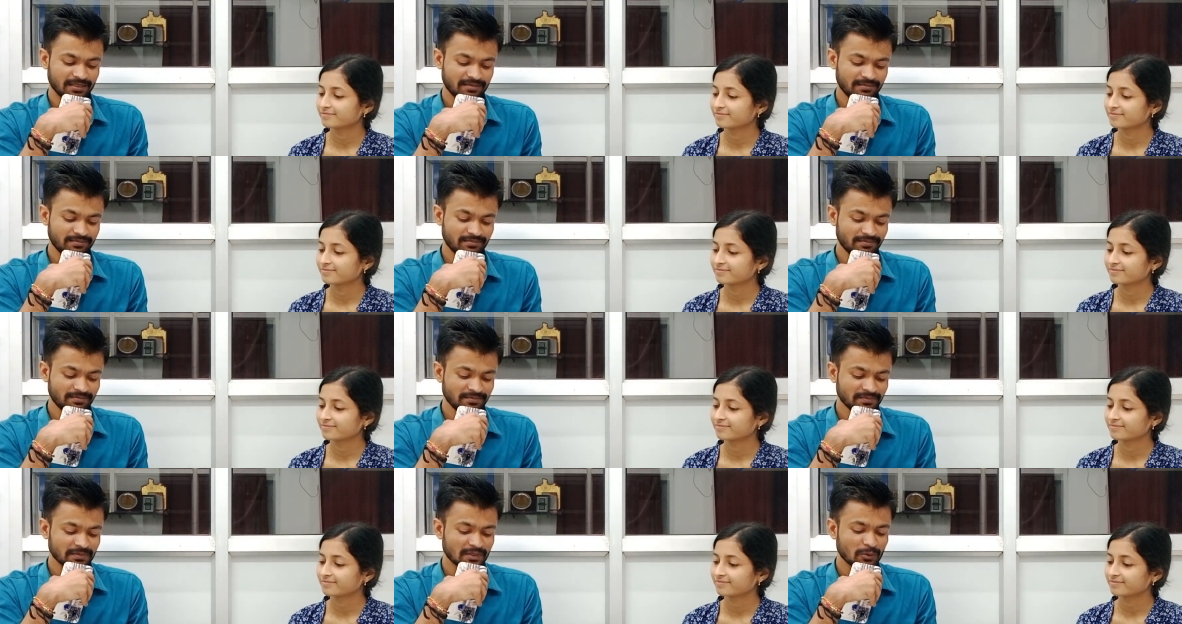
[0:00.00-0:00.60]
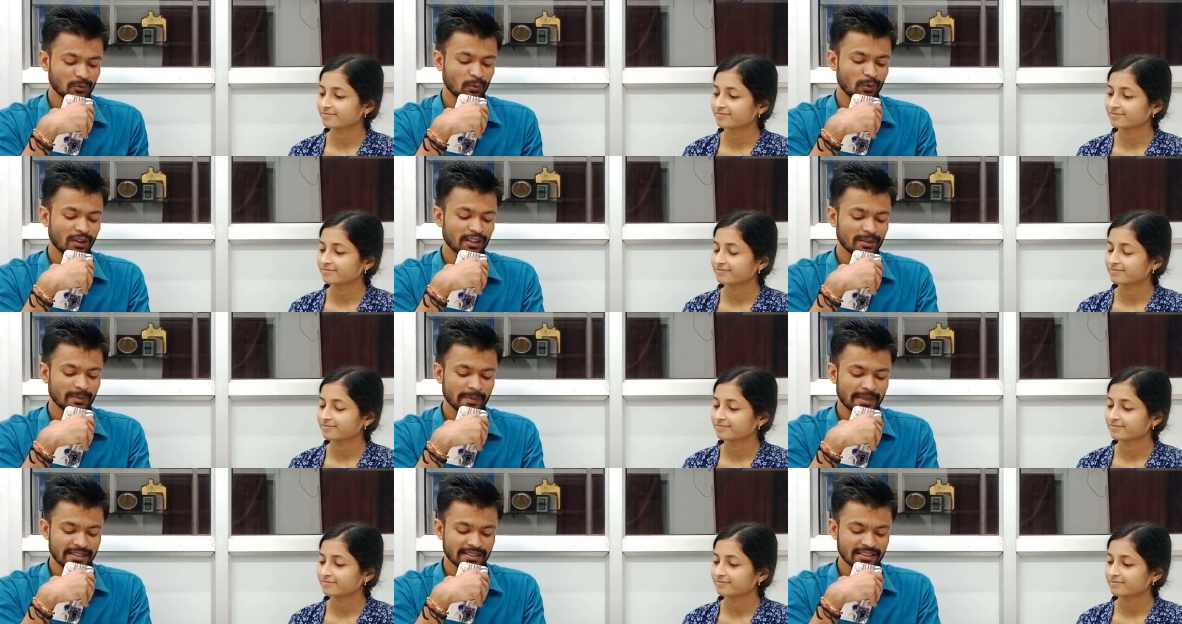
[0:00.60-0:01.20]

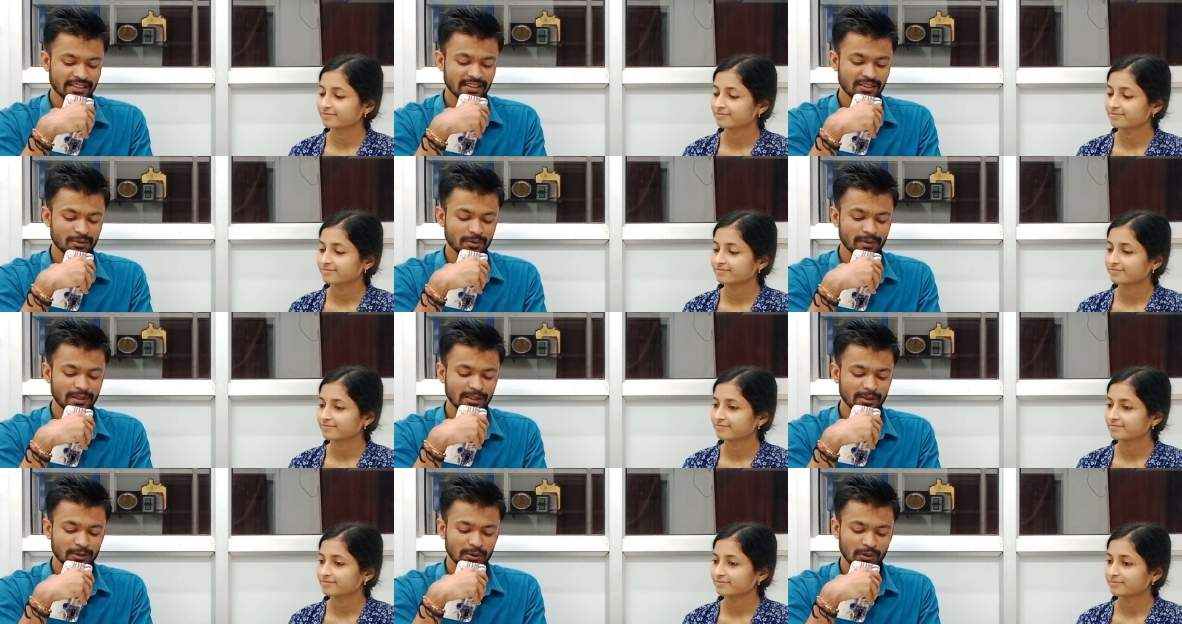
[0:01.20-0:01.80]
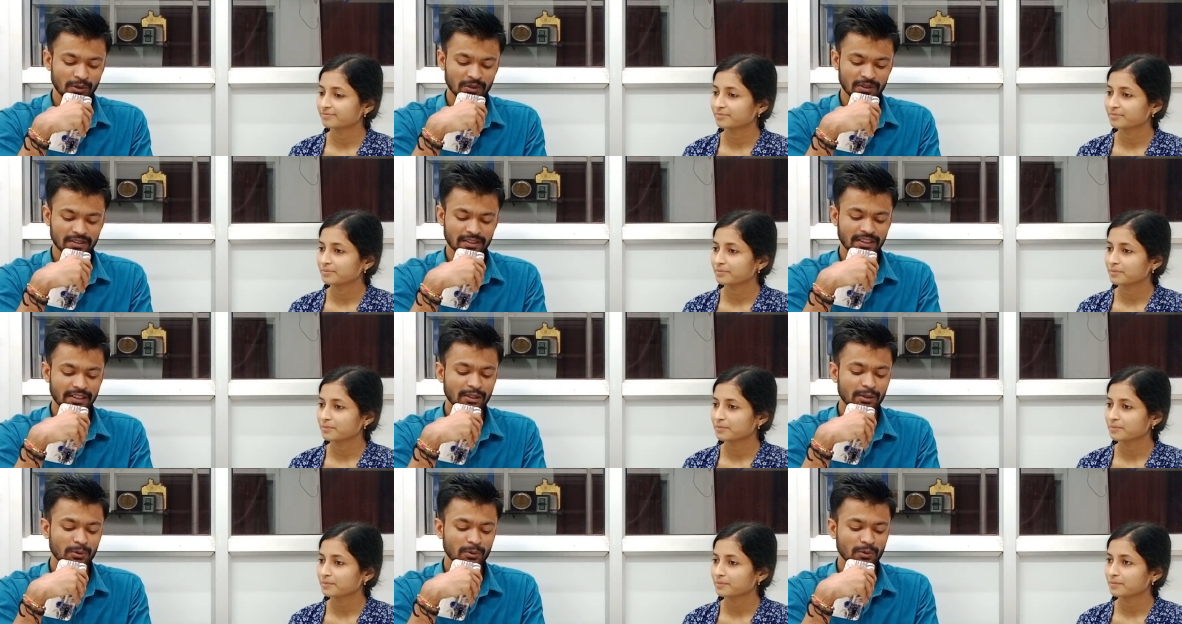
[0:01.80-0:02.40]
Speaker 1: What message will you
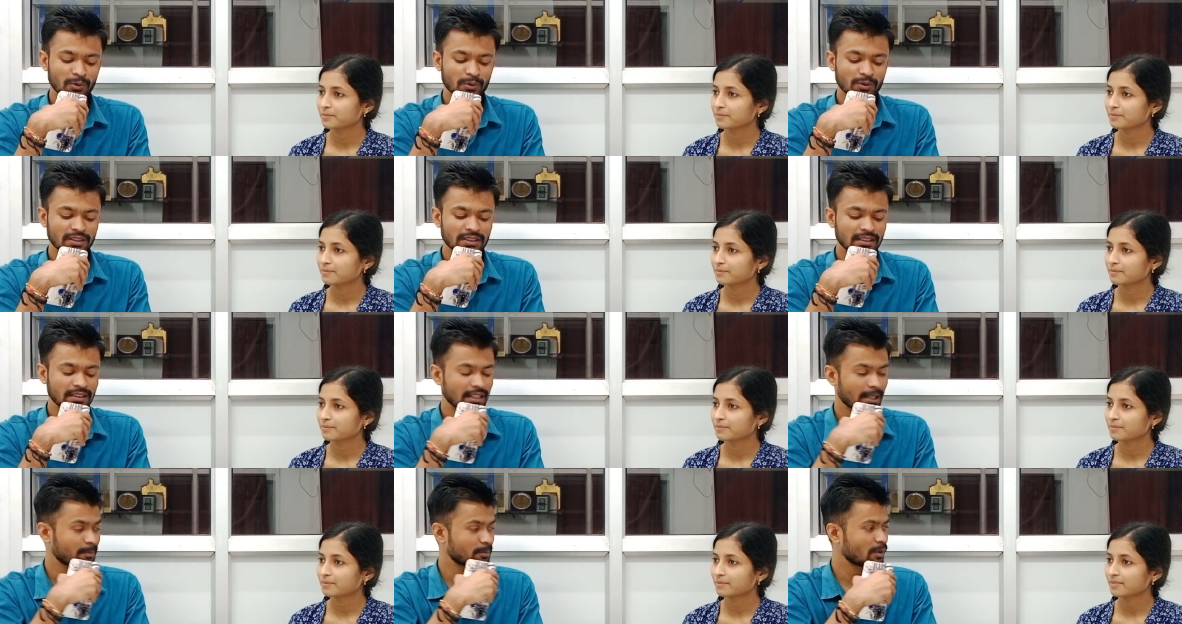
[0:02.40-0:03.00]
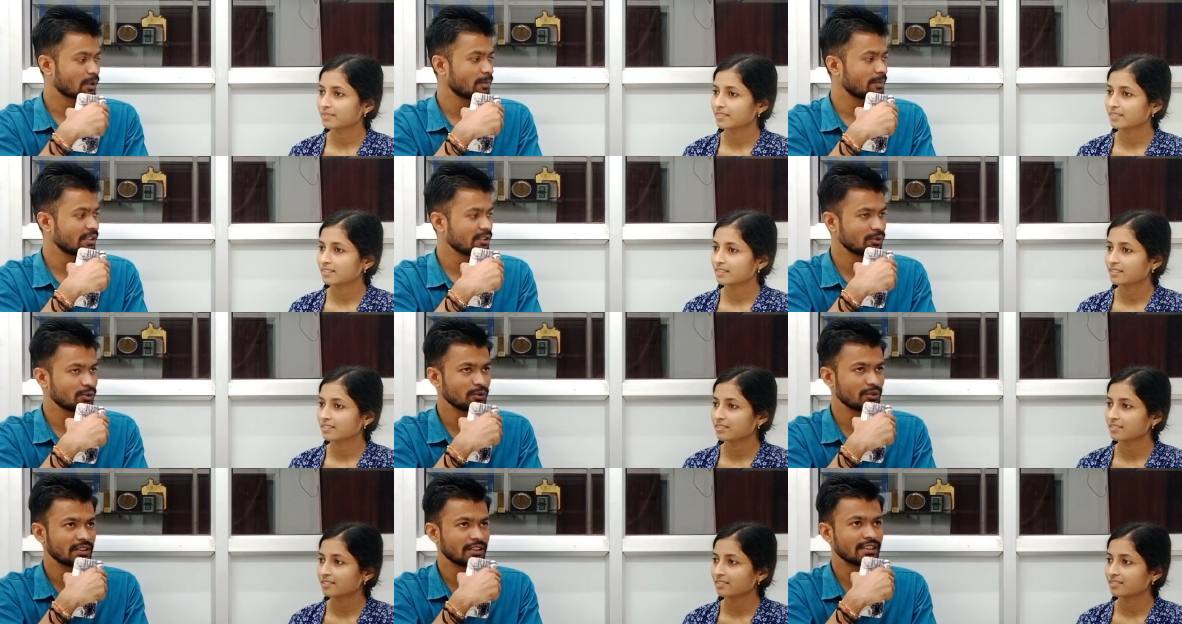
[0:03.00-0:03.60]
give to the
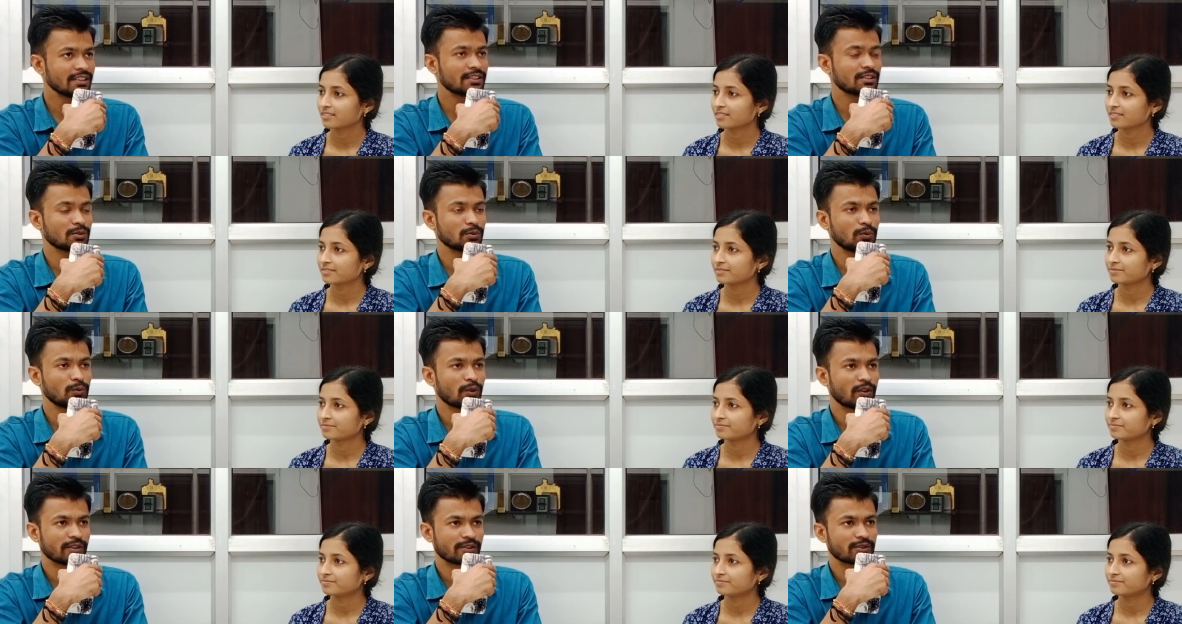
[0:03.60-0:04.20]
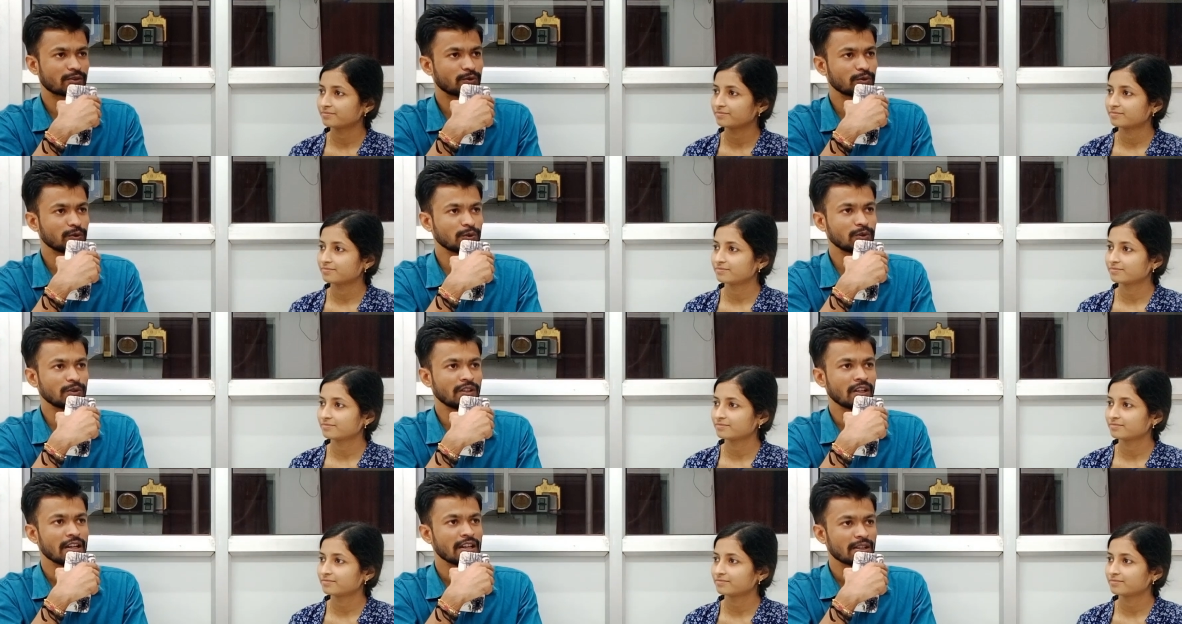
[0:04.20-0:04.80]
upcoming juniors who wants
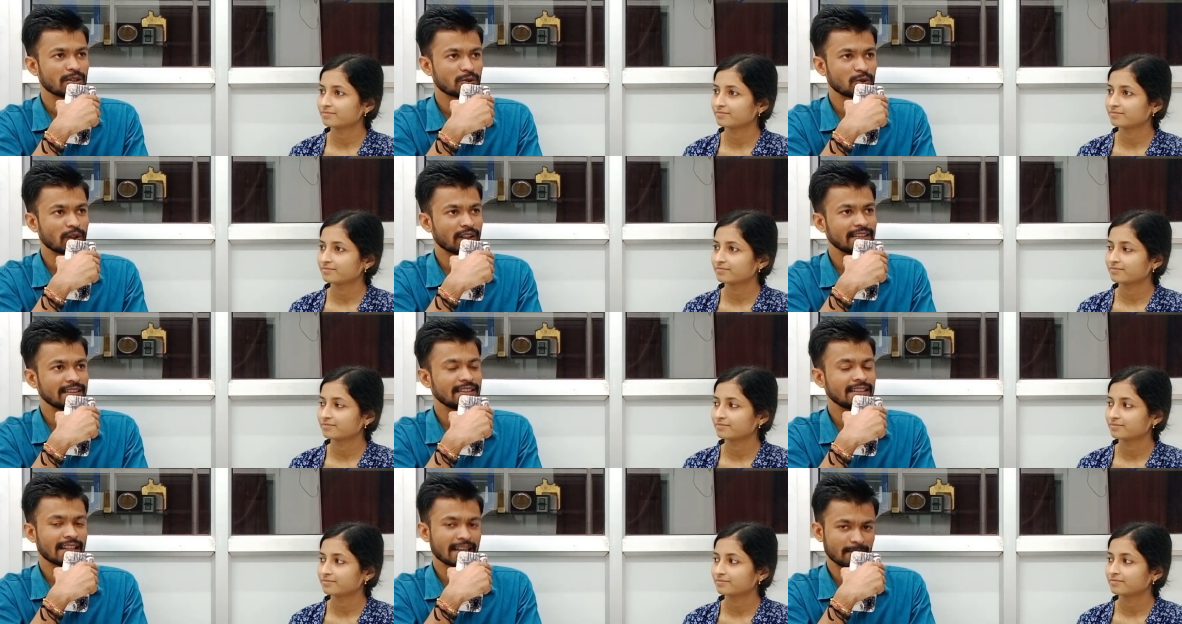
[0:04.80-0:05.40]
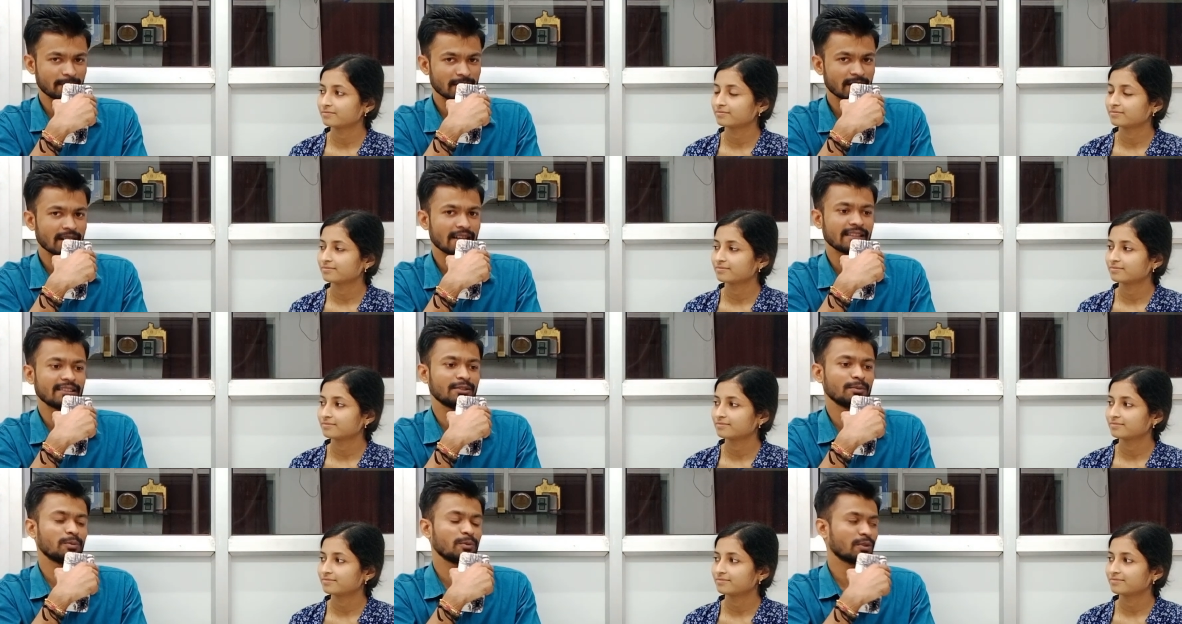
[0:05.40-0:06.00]
to join the NIPER
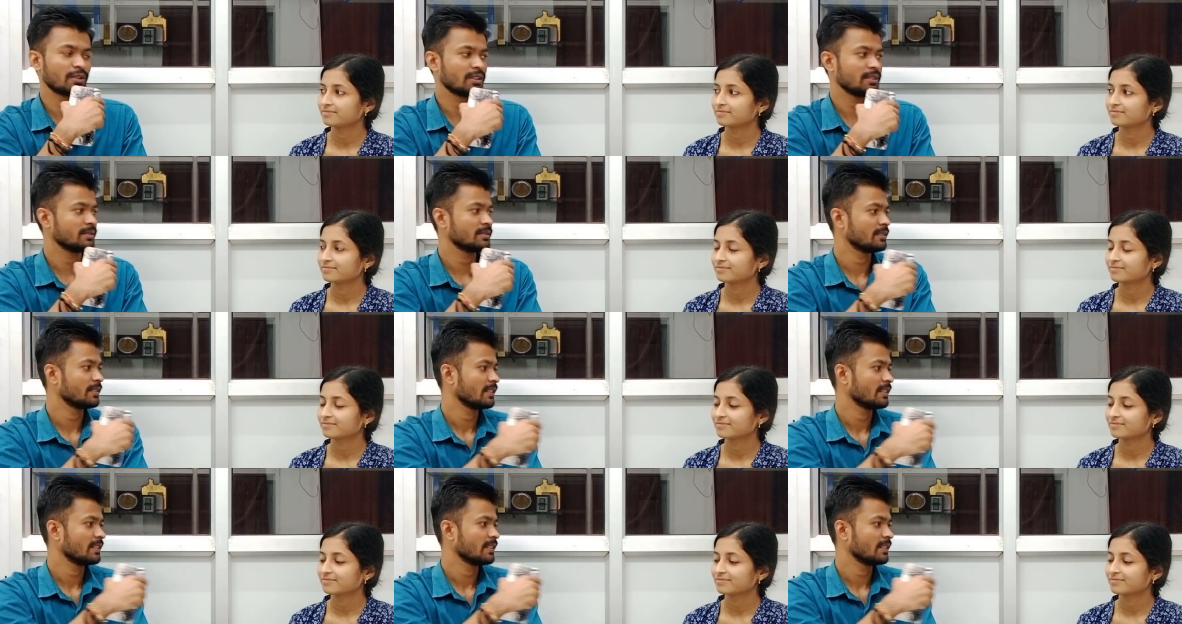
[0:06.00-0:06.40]
Hajipur?